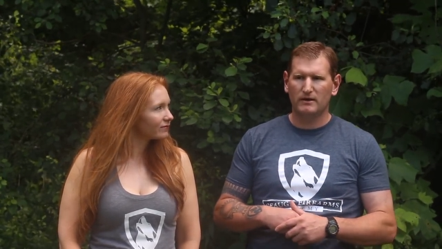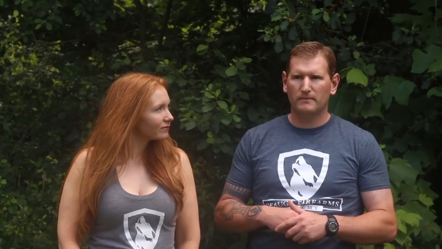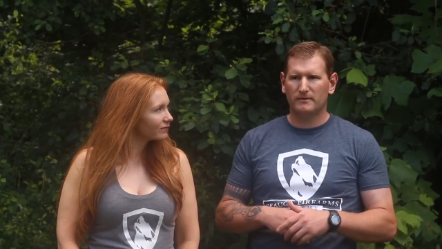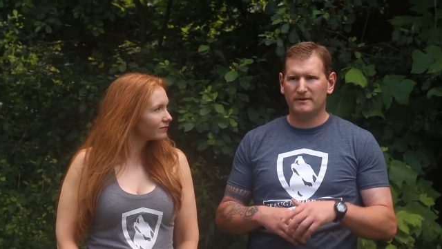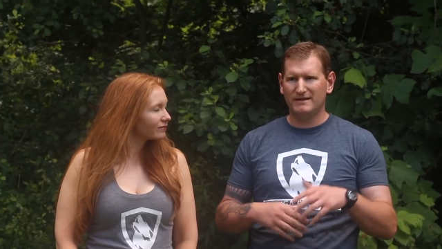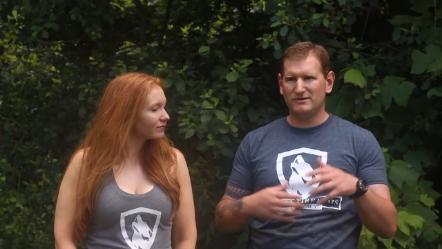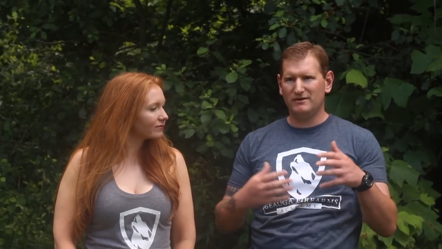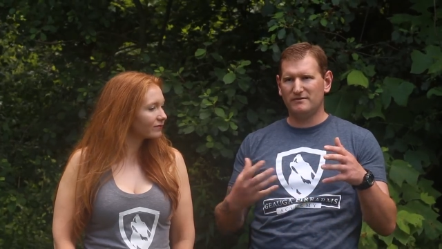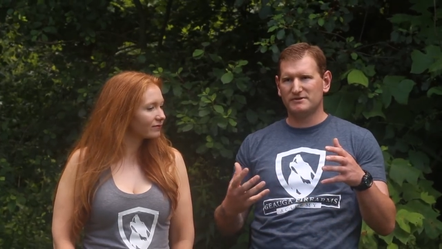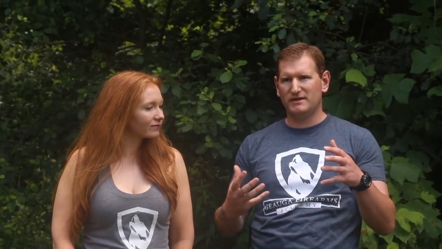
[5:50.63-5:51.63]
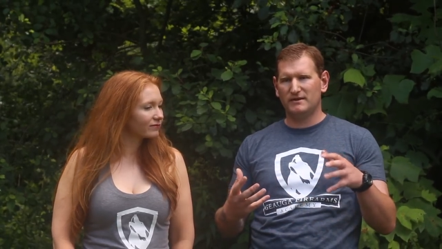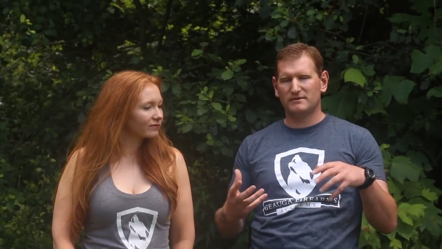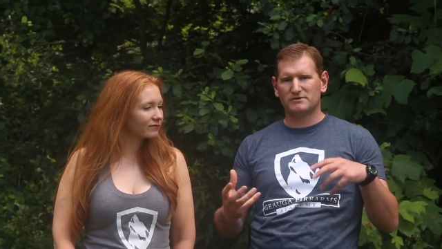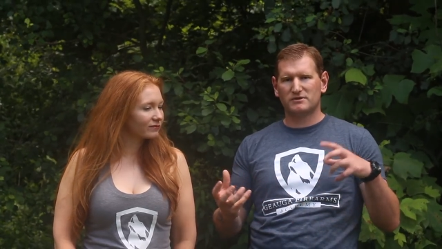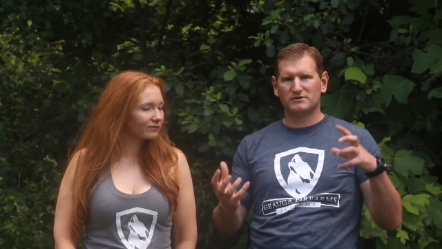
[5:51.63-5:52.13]
Speaker 1: But that, you gotta understand,
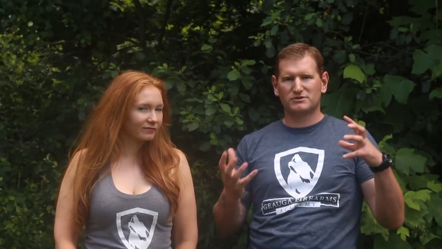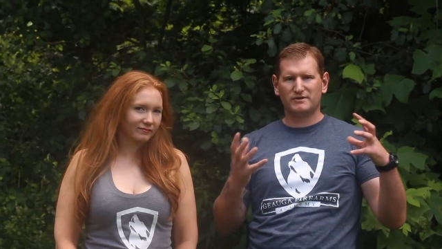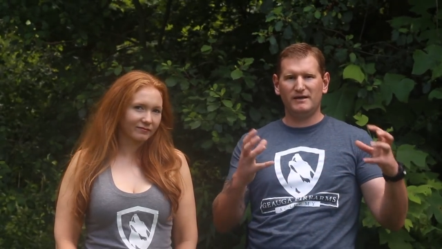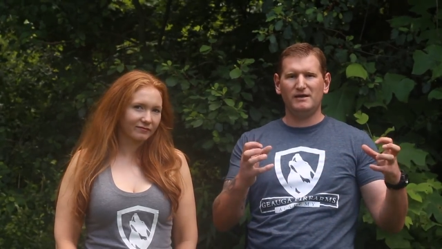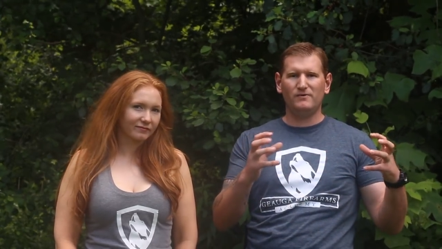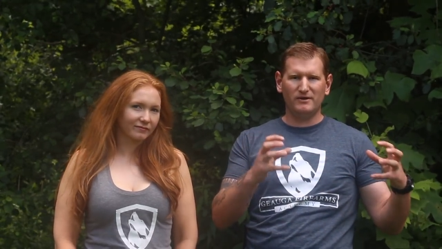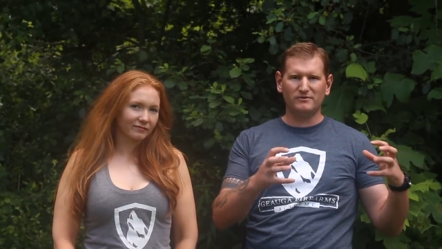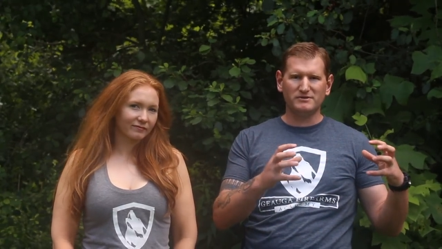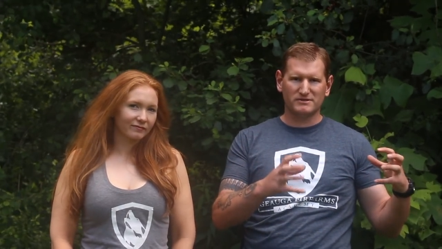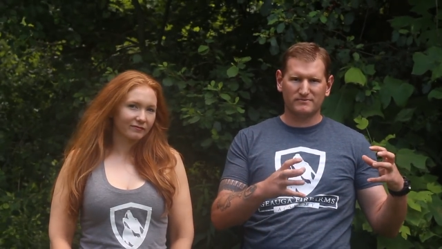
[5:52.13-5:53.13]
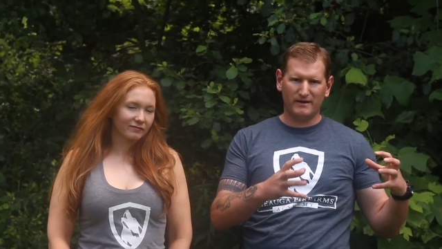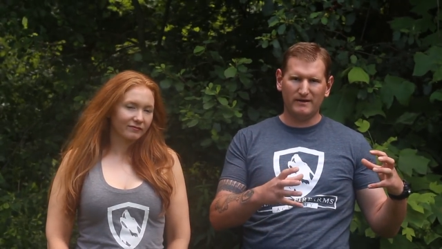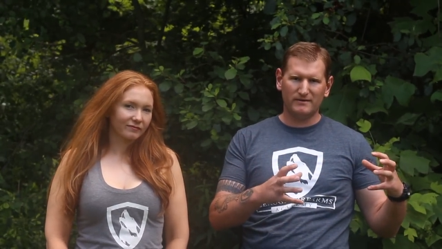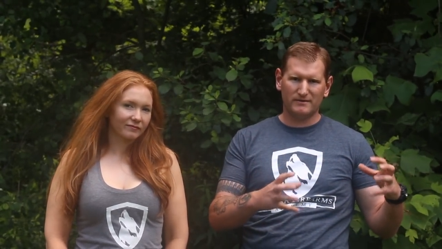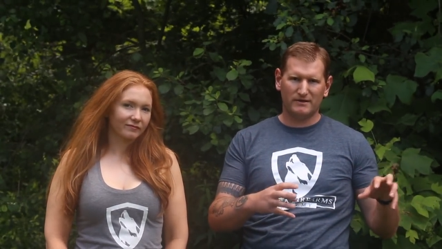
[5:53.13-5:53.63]
the training wheels, right,
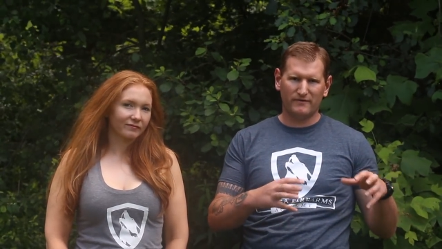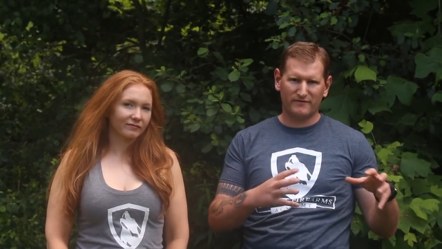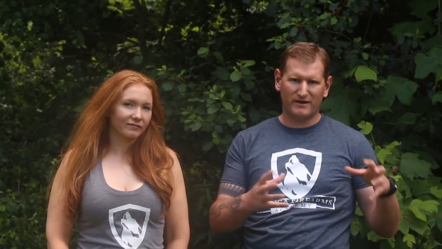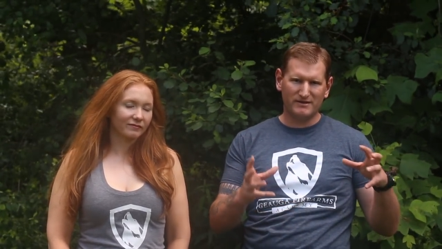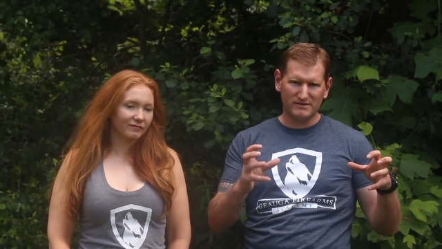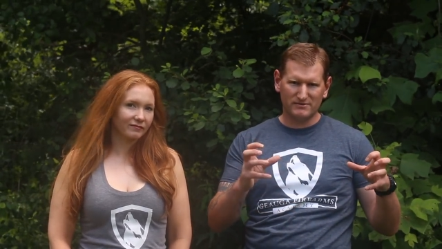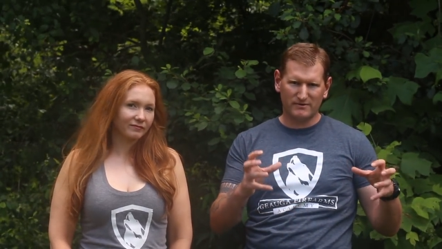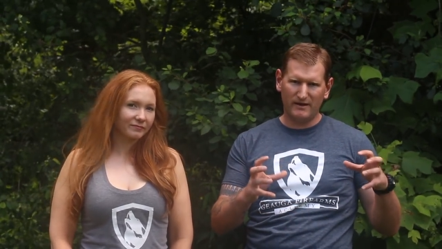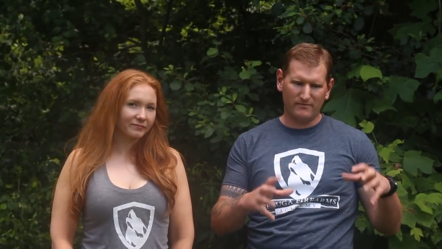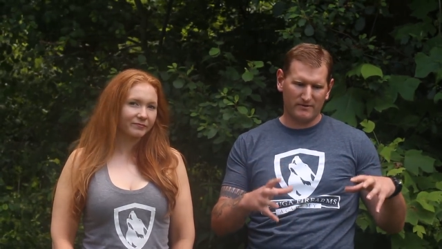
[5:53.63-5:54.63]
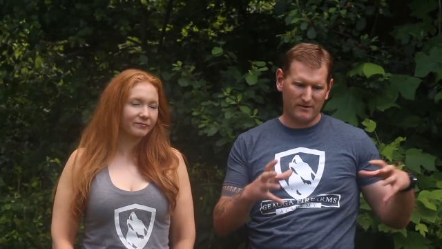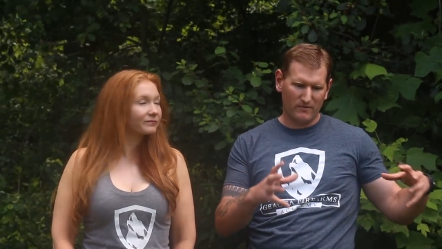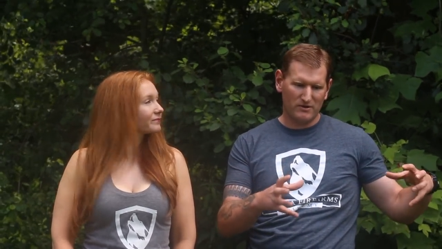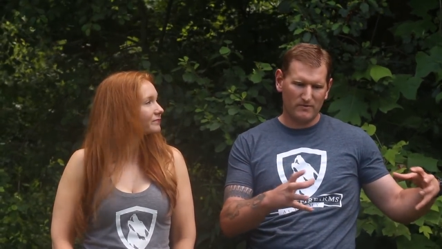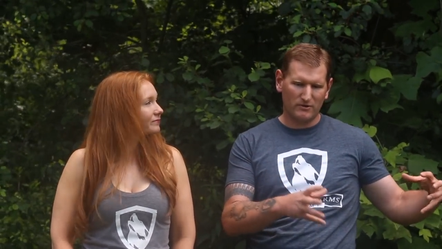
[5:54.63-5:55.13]
of guns, right, like the way
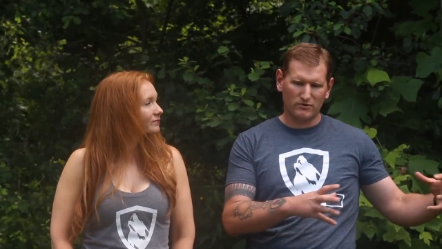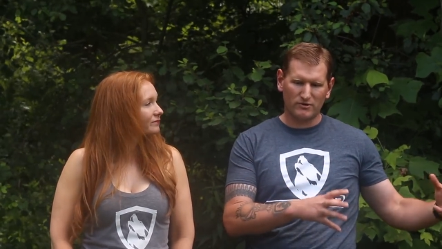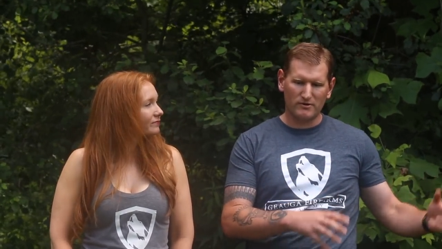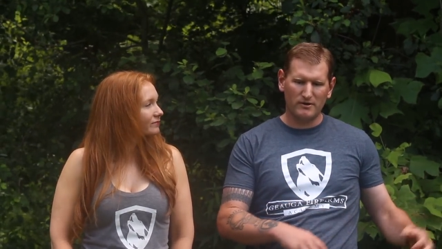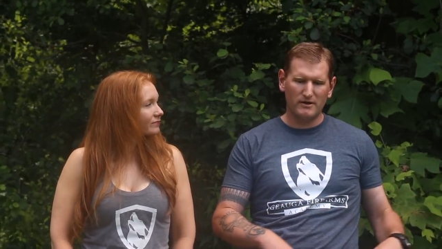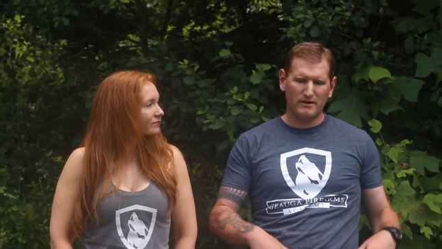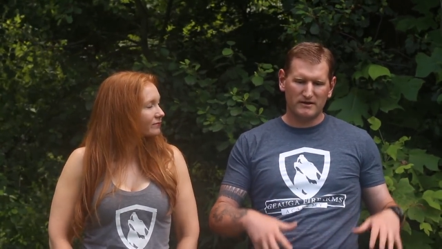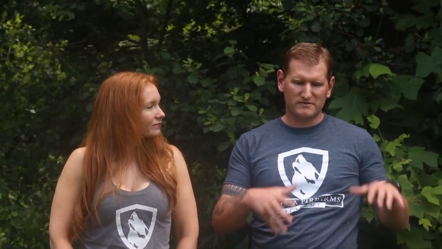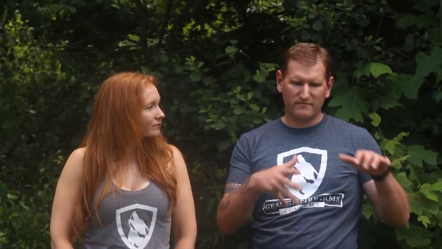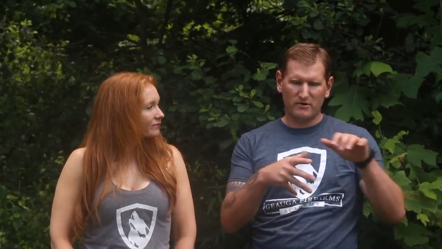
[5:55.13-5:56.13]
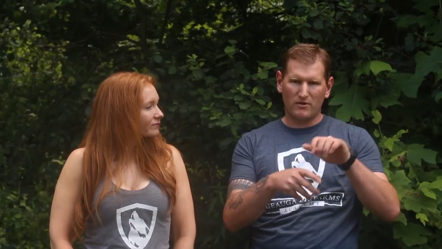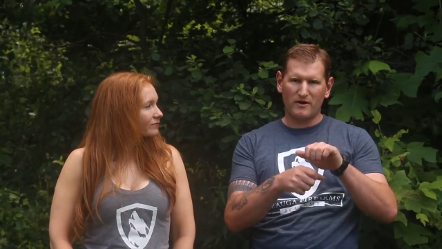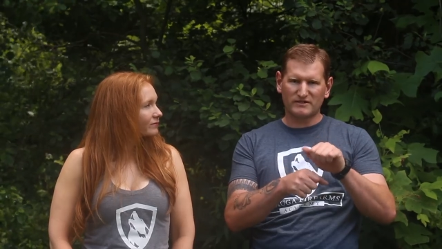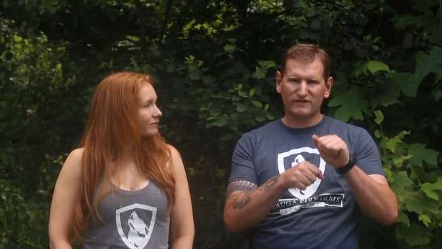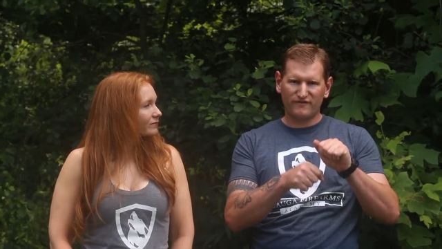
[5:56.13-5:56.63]
you wanna learn is from the
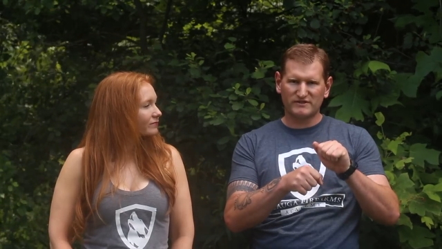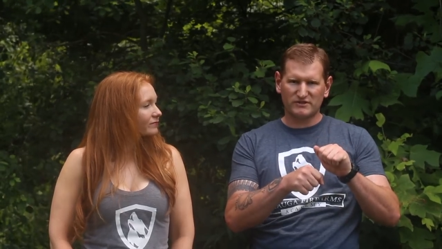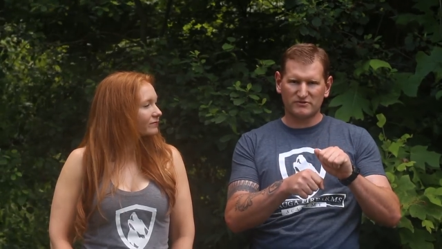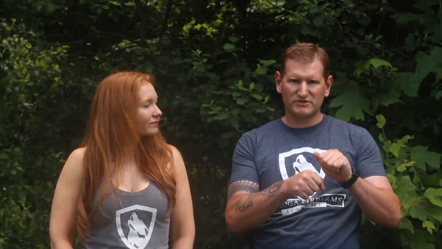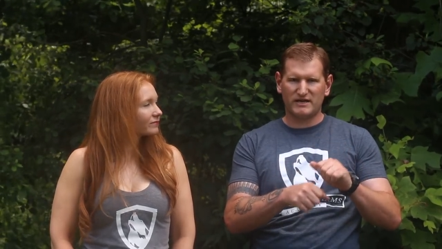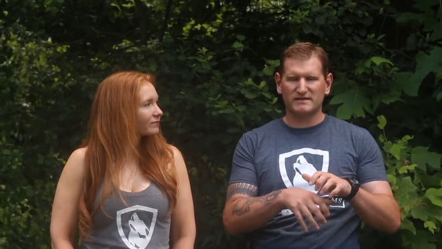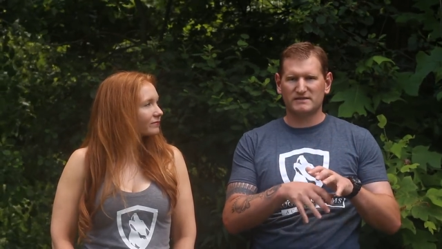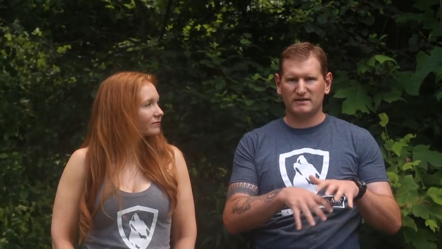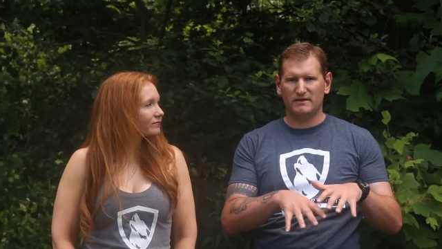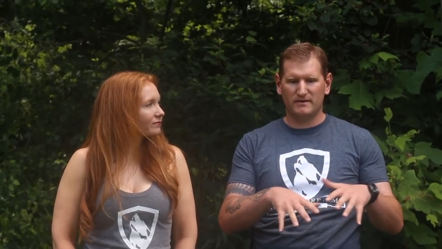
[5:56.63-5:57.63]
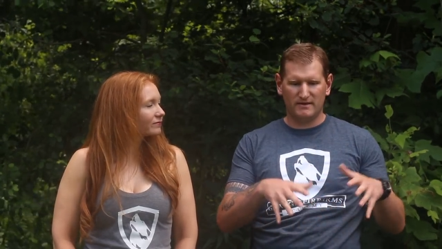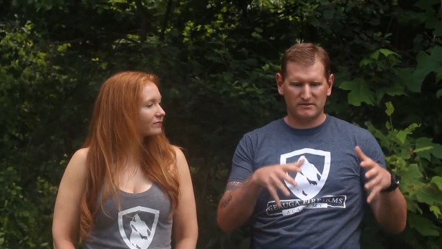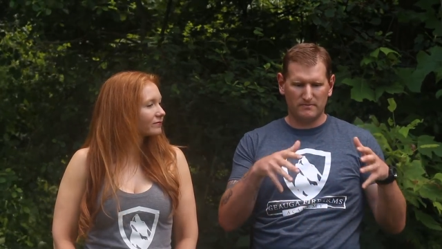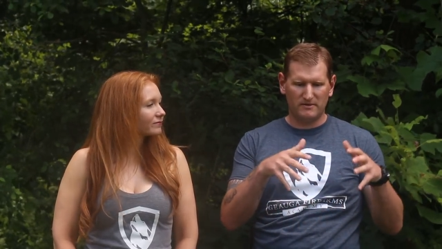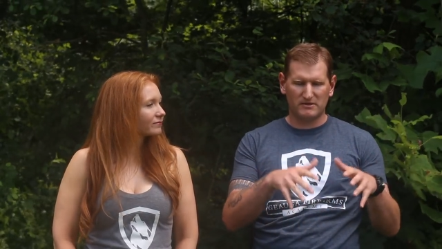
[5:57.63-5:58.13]
largest physical size gun that has
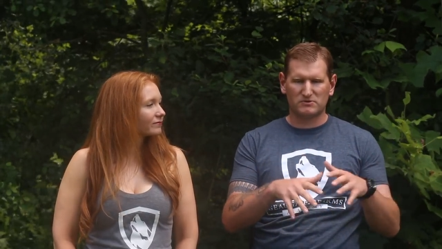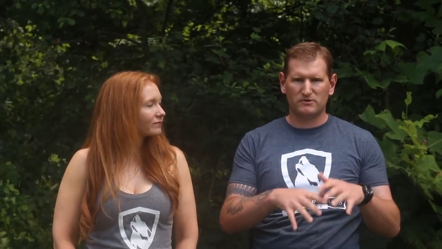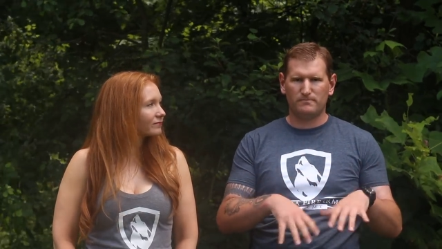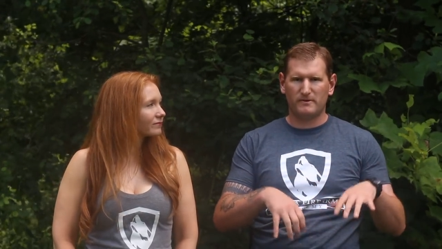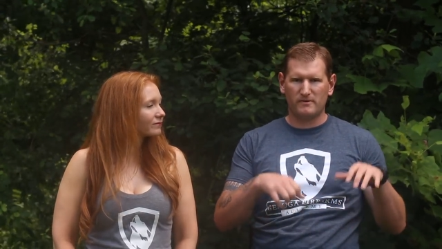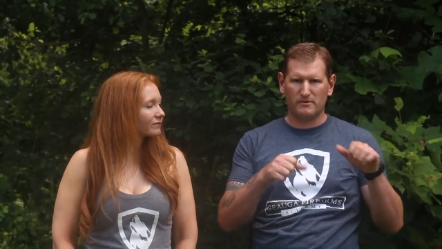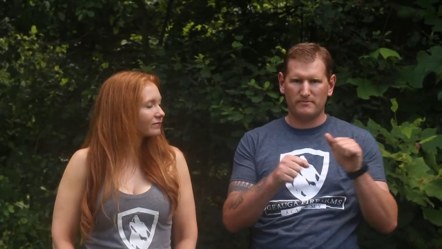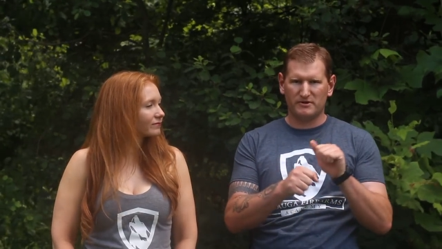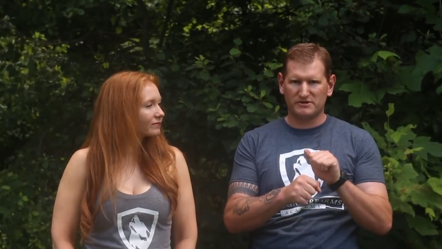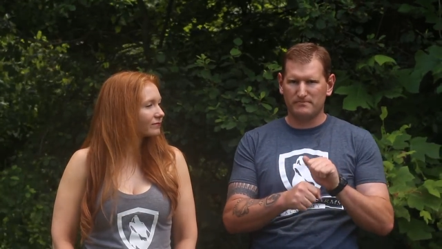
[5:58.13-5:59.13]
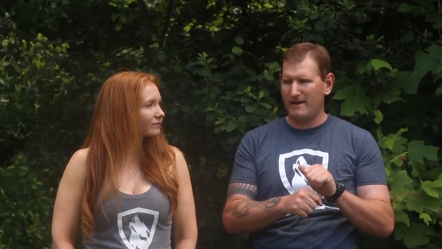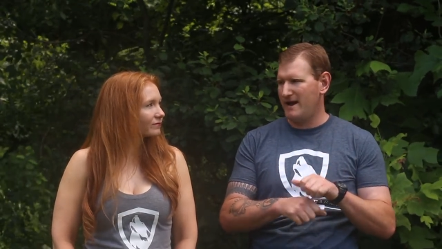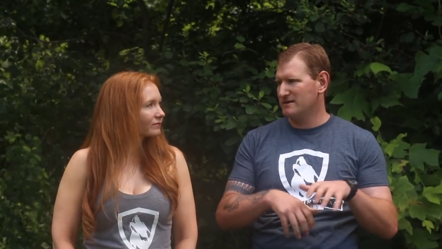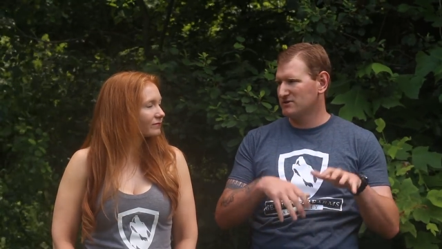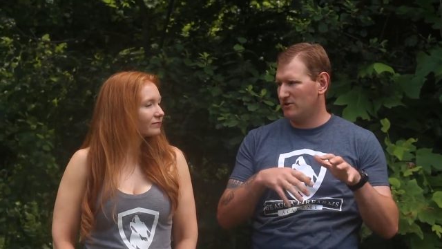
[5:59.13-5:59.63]
the biggest grip area, the biggest
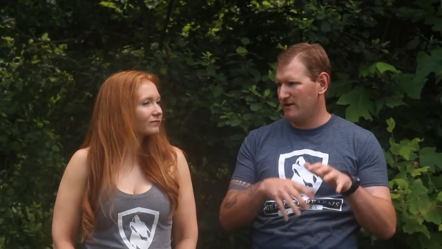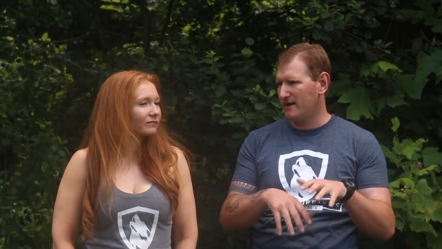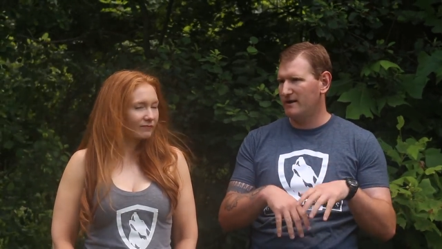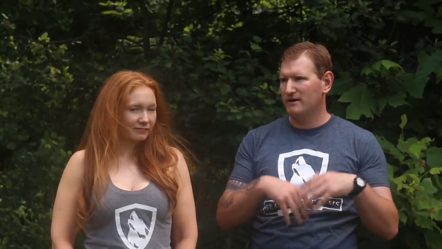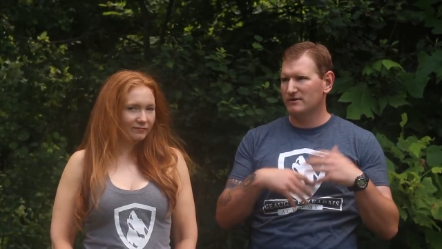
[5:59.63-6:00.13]
mass, all that,